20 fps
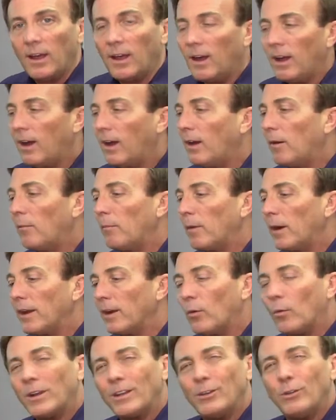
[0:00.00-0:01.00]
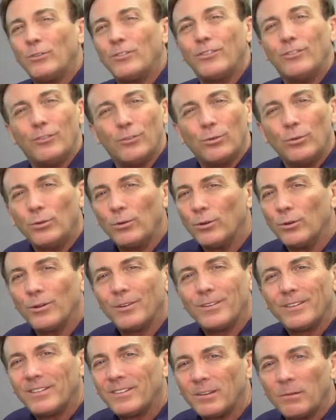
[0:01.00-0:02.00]
I don't want to use nude
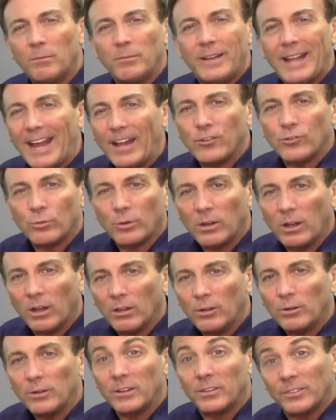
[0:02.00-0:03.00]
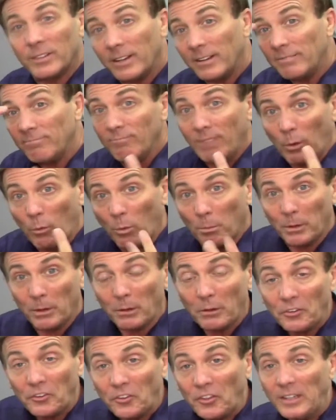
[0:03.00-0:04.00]
or some natural color because then I won't be
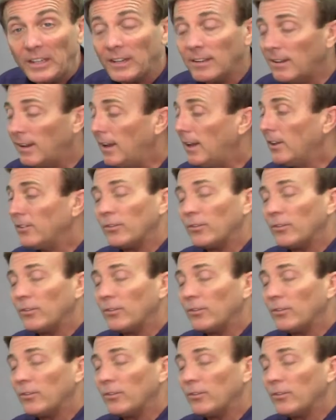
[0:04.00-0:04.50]
able to see it.